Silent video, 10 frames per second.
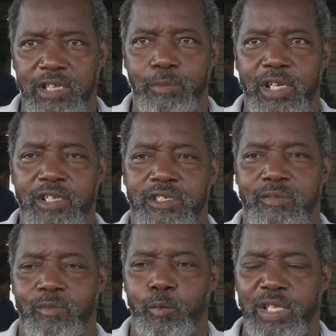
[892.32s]
welder and
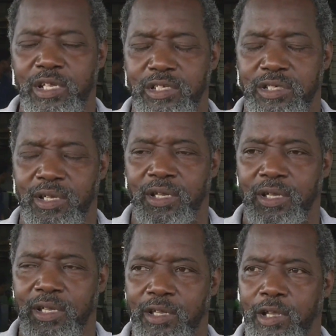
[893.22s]
instructor
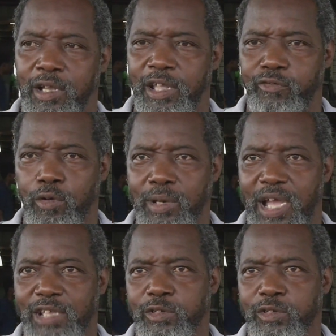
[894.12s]
Maverick Moxie has been